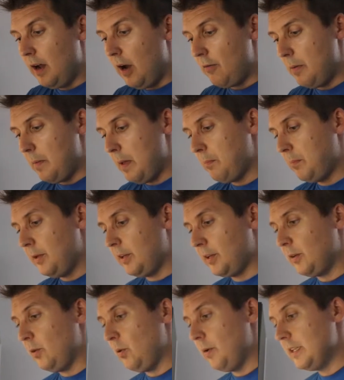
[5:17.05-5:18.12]
Remember, you
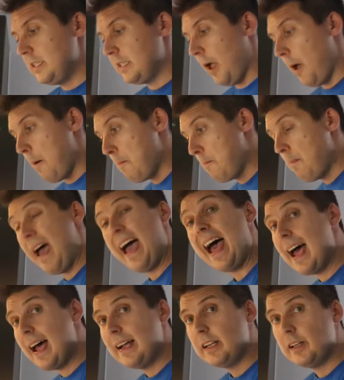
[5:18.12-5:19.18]
can always
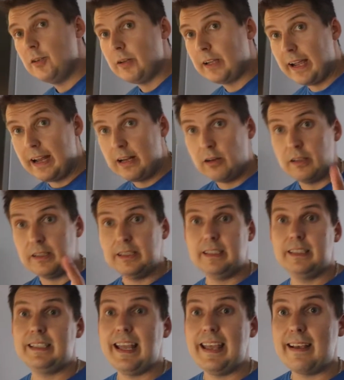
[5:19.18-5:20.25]
add, you
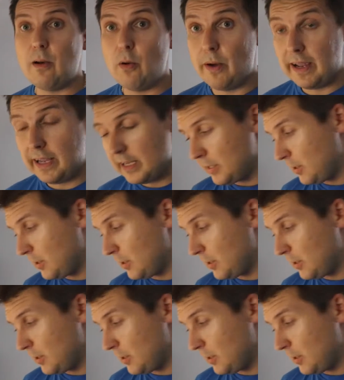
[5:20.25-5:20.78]
cannot take away.